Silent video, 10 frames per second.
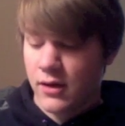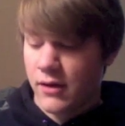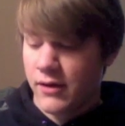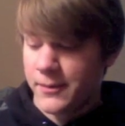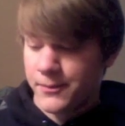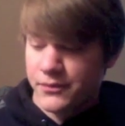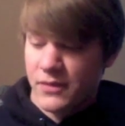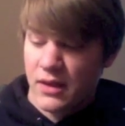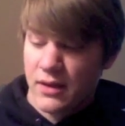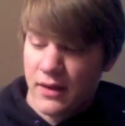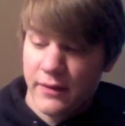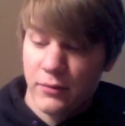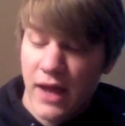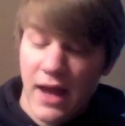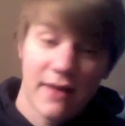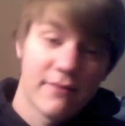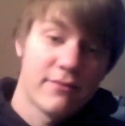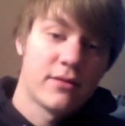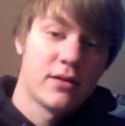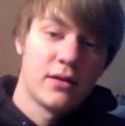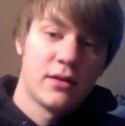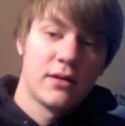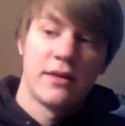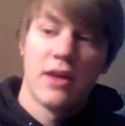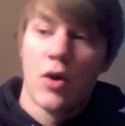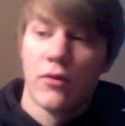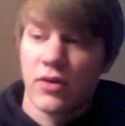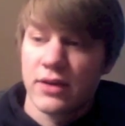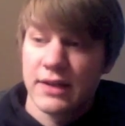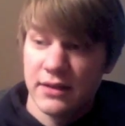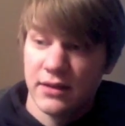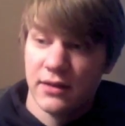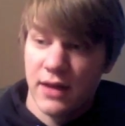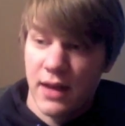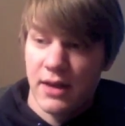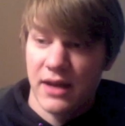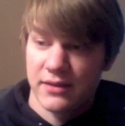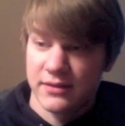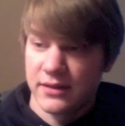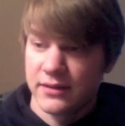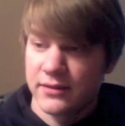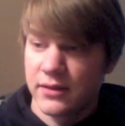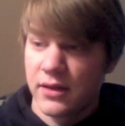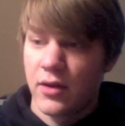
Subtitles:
Alright, and then we have the overkill hypothesis,